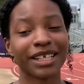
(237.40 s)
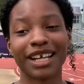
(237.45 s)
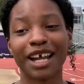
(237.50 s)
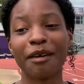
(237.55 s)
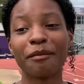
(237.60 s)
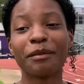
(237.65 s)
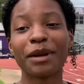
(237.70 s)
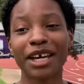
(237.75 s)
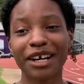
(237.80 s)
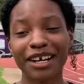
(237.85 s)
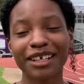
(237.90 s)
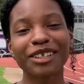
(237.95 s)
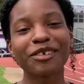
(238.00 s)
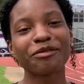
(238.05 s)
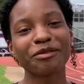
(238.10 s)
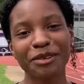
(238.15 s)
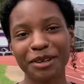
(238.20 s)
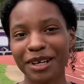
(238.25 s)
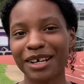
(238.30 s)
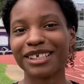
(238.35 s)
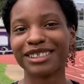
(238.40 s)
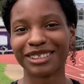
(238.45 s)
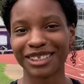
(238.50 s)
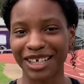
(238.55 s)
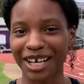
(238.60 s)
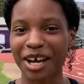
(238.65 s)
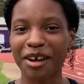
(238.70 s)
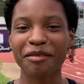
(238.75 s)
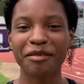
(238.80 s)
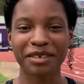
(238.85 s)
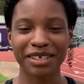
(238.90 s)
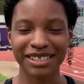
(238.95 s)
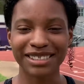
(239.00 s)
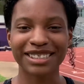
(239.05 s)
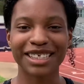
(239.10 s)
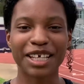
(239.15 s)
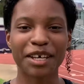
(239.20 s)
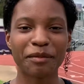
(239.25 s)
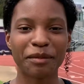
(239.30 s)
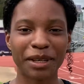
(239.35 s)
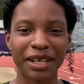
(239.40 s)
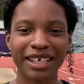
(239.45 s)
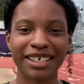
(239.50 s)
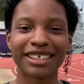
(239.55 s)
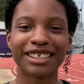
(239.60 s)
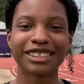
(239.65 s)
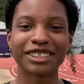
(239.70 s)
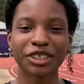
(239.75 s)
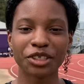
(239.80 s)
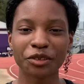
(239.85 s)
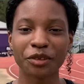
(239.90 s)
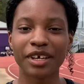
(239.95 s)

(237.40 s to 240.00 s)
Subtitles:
I'm better at the 400, obviously, yeah. But the two